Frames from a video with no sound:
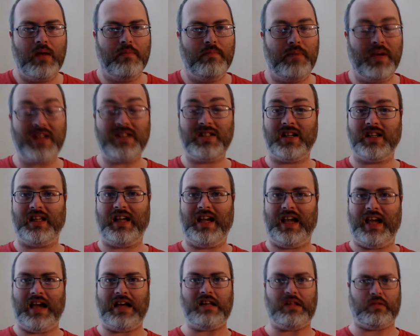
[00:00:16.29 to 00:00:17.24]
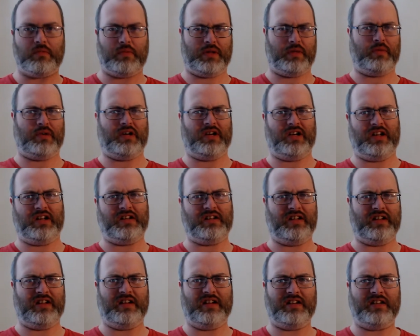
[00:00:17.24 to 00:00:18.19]
Basically, anything with the word
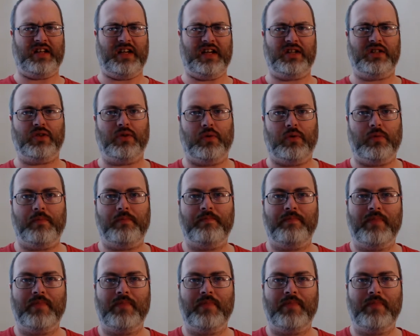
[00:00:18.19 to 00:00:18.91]
indie in the title.